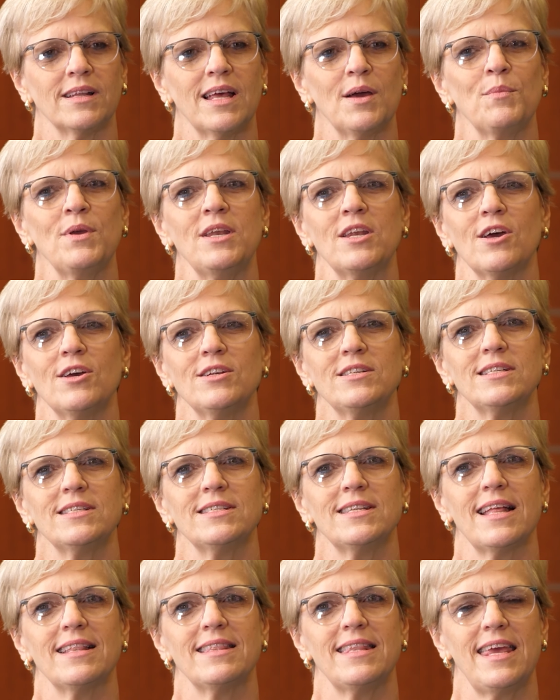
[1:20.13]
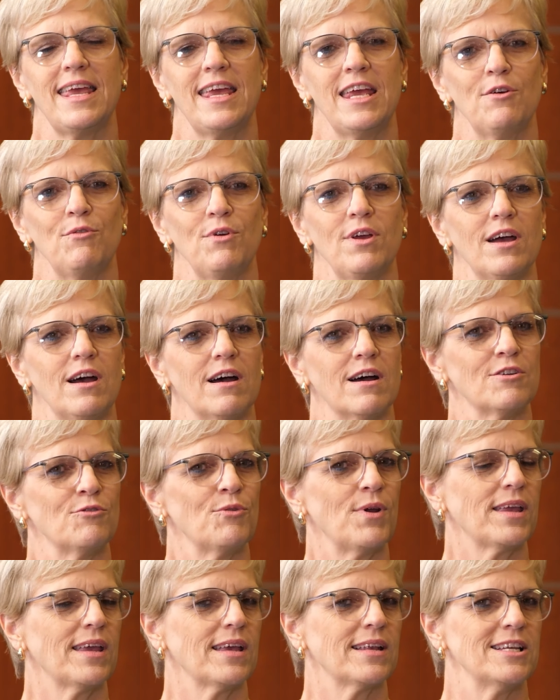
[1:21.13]
and we noticed that the area on
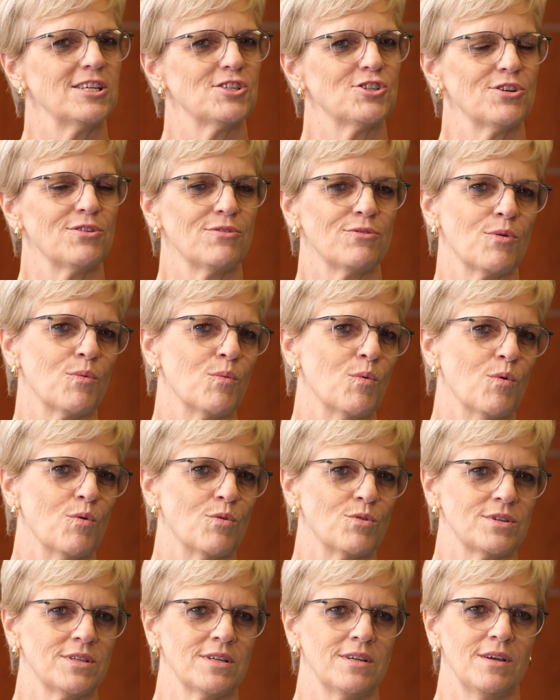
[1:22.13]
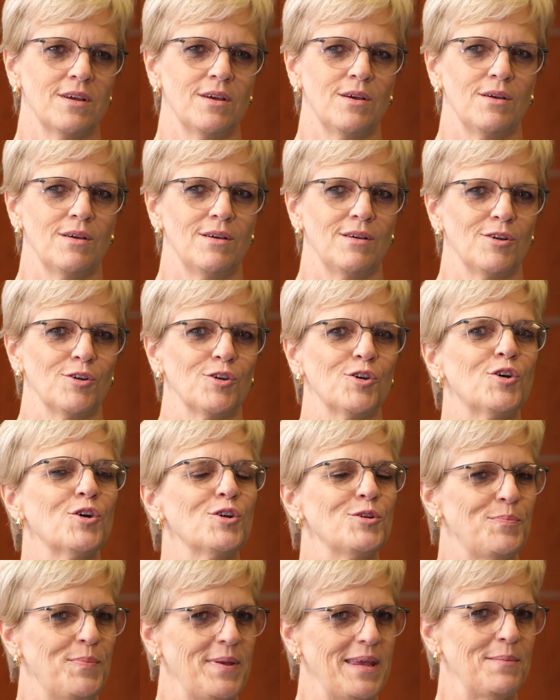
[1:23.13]
recognition and reward
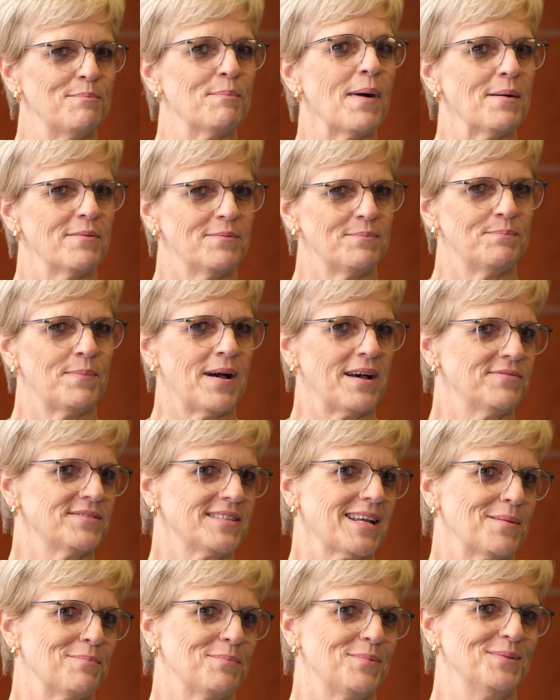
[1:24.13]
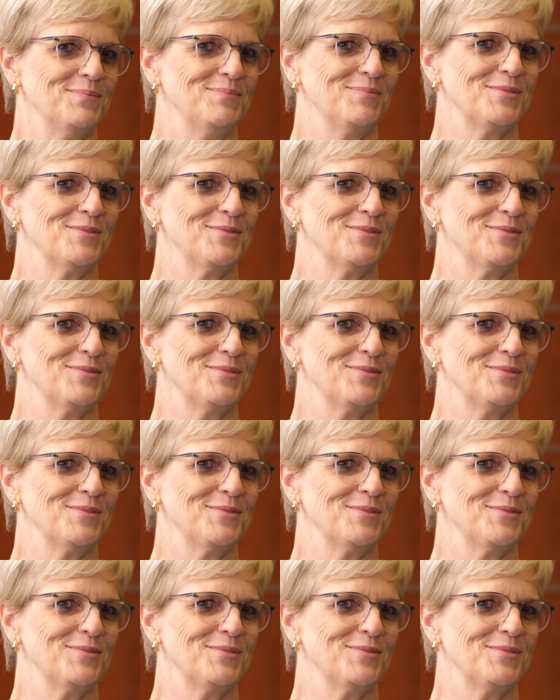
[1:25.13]
could be buffed up,